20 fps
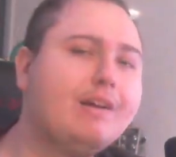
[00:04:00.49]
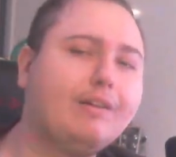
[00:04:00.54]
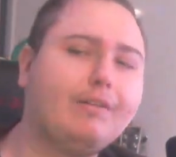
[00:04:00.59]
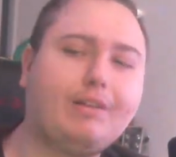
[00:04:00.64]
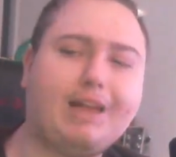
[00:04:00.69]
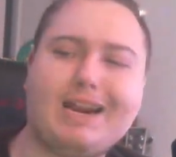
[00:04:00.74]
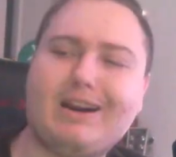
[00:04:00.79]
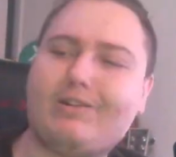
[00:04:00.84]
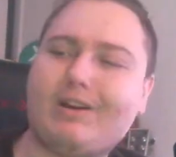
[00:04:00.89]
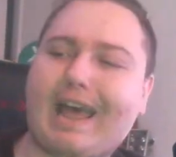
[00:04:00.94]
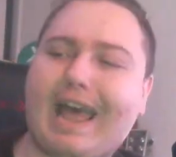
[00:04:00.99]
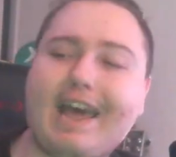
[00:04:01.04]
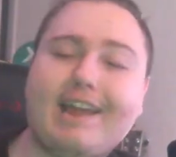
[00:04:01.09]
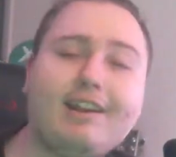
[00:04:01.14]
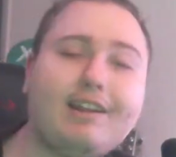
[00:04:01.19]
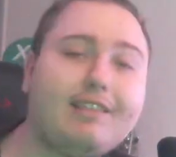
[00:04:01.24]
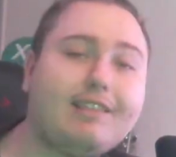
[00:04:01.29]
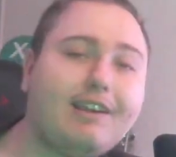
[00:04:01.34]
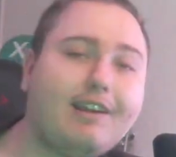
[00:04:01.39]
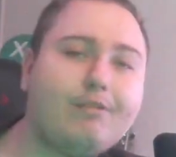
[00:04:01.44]
like
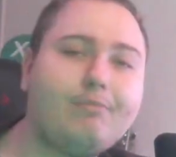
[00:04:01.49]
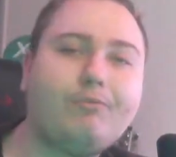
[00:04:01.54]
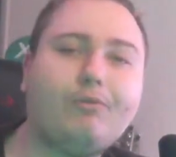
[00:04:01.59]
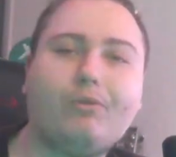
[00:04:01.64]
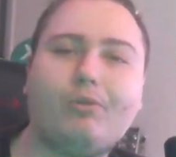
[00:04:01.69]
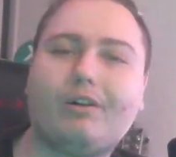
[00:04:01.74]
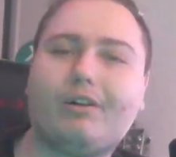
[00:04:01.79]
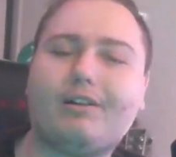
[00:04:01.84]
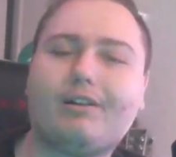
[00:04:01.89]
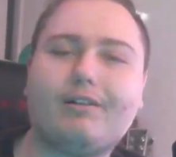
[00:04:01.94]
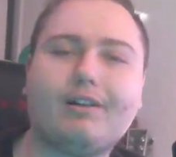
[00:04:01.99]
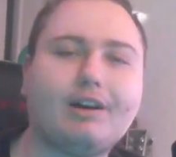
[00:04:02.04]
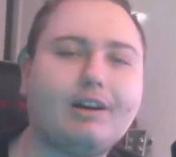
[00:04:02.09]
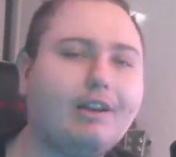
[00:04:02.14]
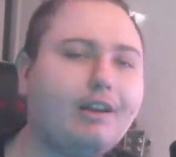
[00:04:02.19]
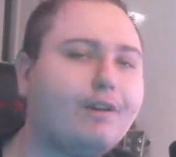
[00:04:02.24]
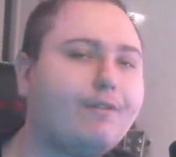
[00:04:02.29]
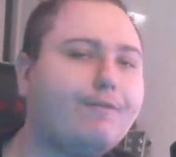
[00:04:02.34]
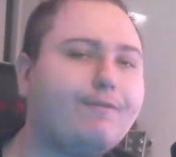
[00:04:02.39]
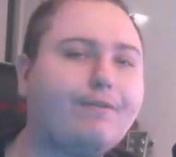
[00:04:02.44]
edit them or uh,
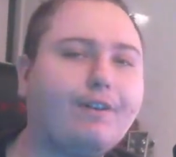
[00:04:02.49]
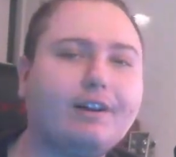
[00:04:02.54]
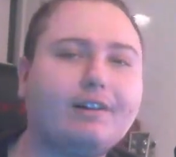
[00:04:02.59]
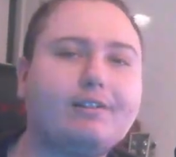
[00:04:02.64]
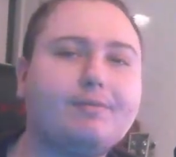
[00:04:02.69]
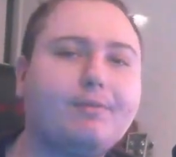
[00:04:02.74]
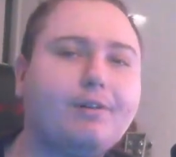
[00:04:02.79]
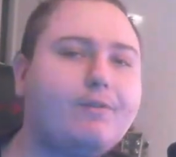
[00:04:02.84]
you know fuck them